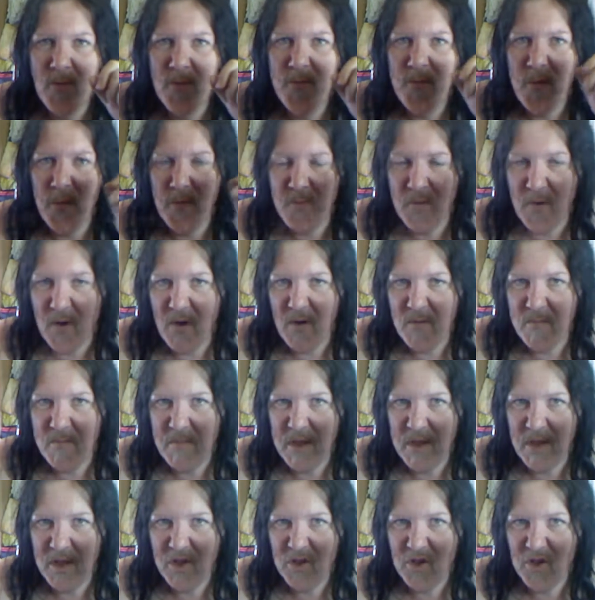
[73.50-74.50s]
for 5
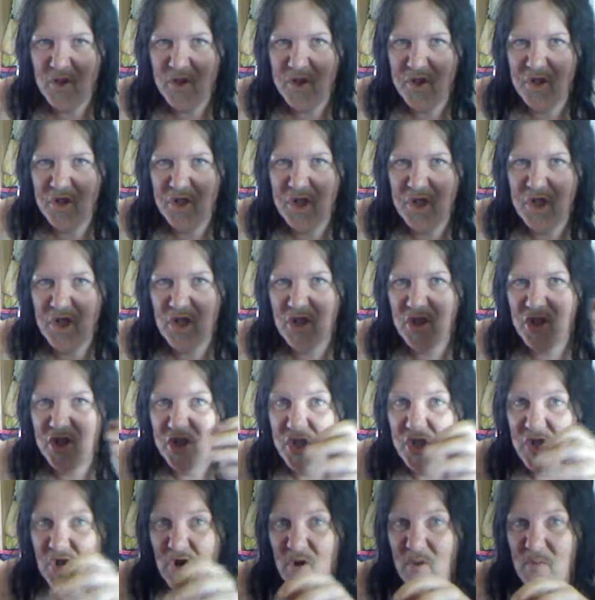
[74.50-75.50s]
minutes, and then it's
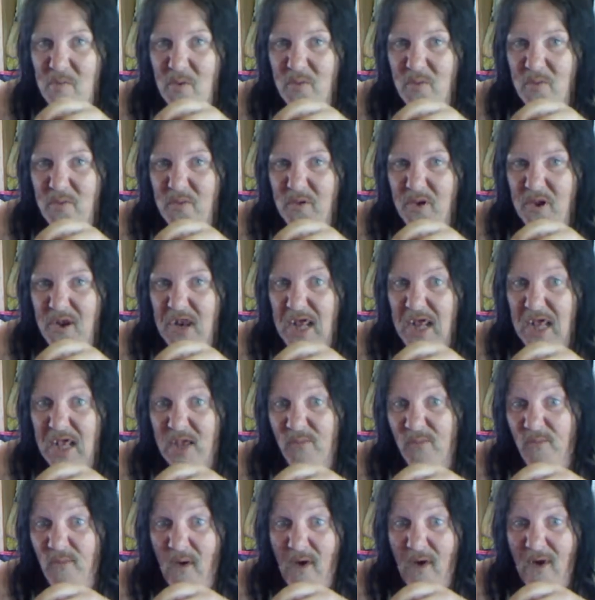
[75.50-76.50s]
terrible for the
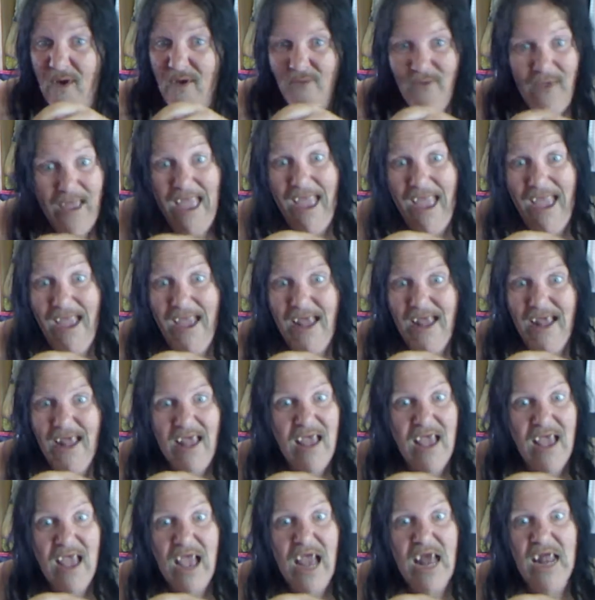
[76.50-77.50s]
next 5.
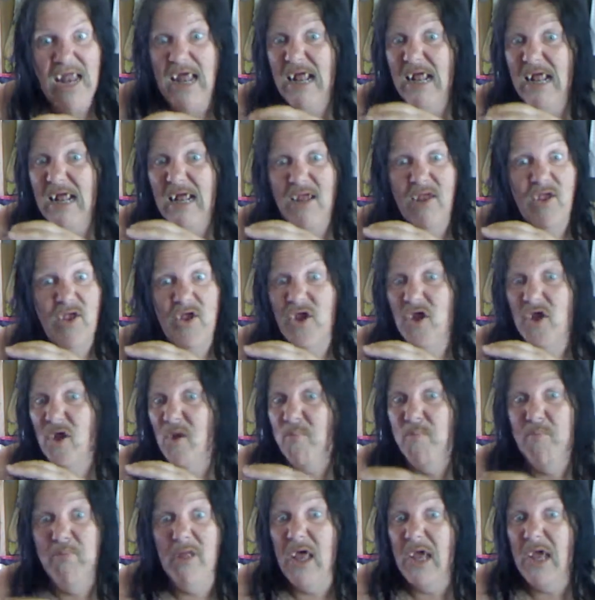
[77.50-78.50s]
And then it's
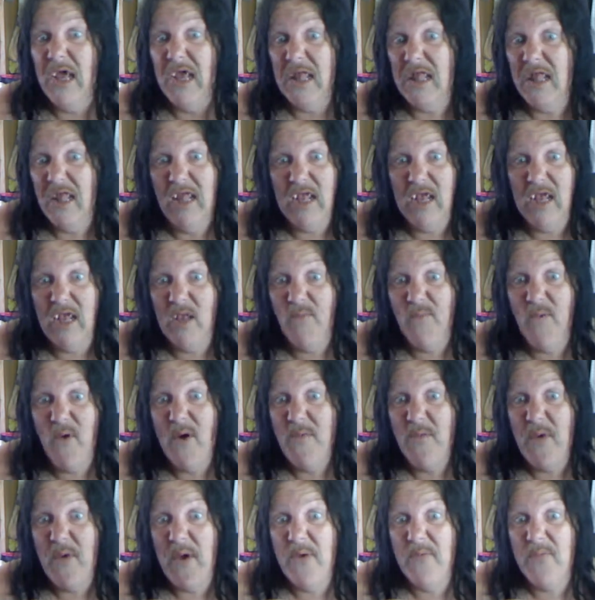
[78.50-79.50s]
just bleak the next
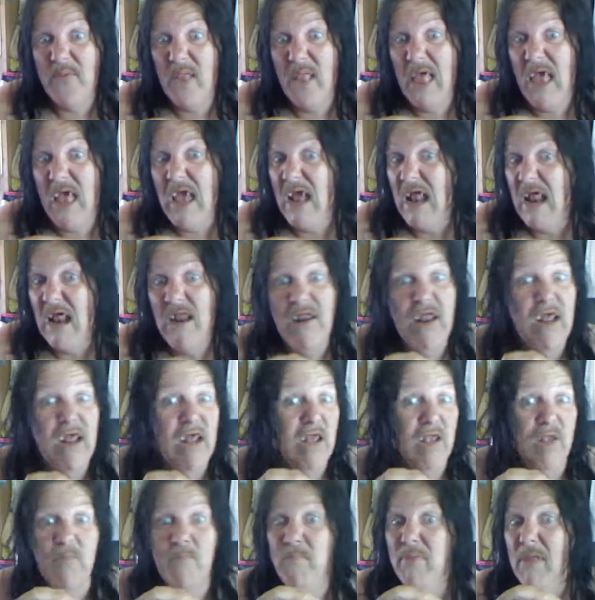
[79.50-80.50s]
5 after that, and
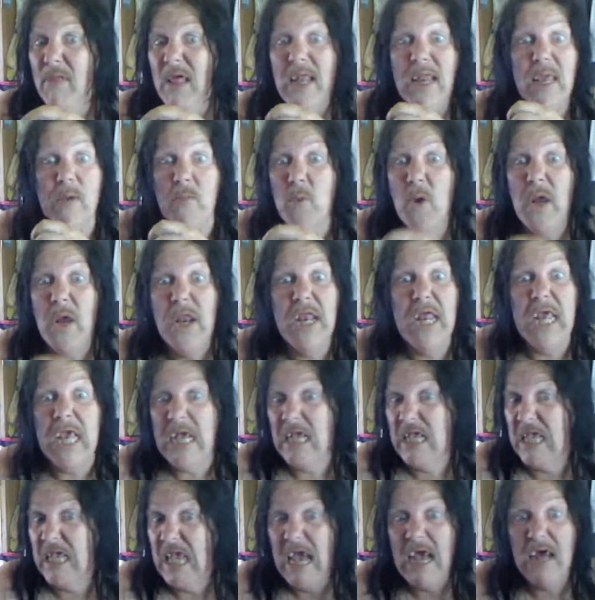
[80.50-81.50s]
then it's bloody windy
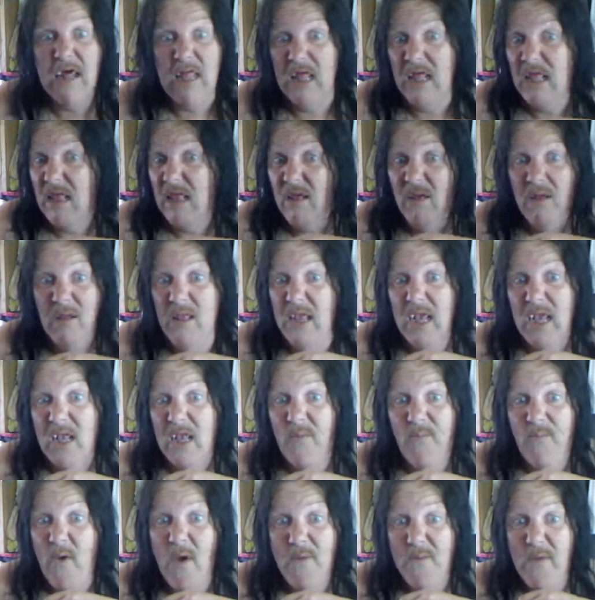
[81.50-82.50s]
as hell the
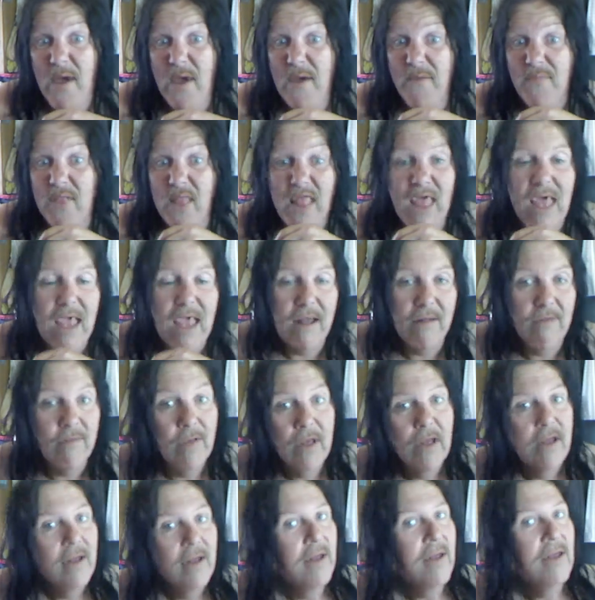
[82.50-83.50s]
next 5 after that.
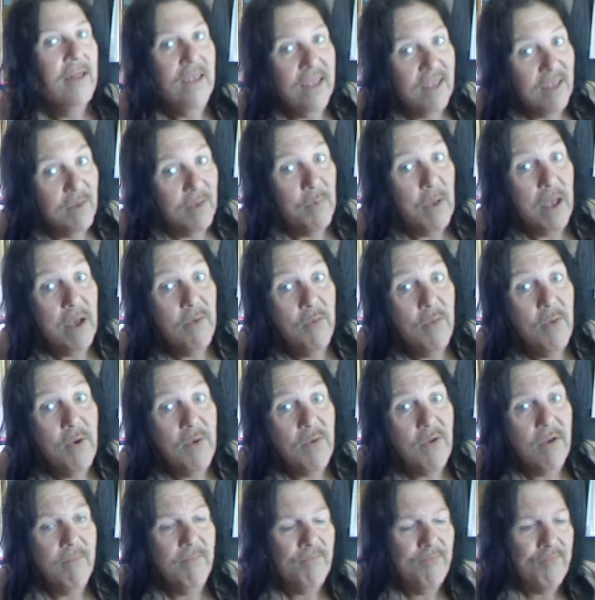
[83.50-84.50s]
It's Melbourne
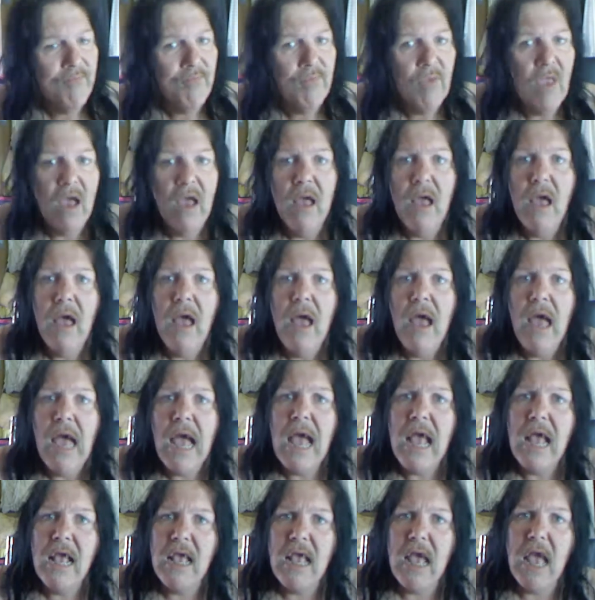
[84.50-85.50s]
weather.
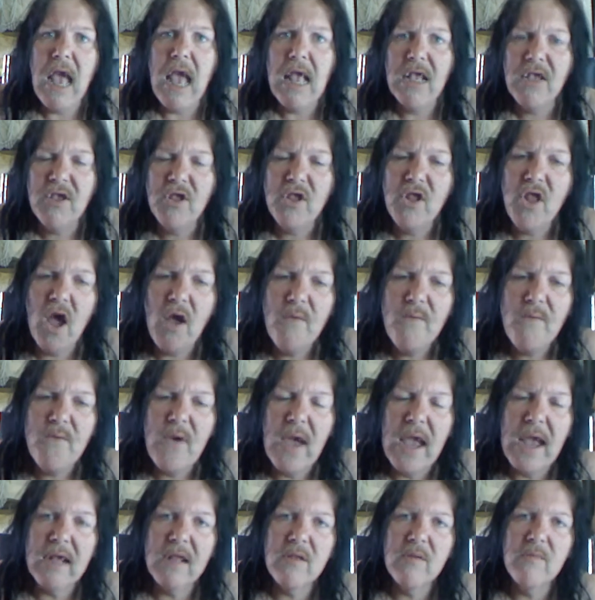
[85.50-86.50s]
It's a known
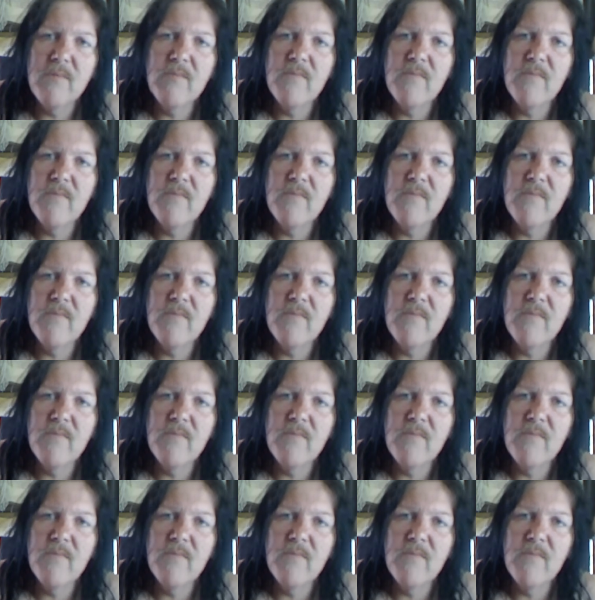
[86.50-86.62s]
fact.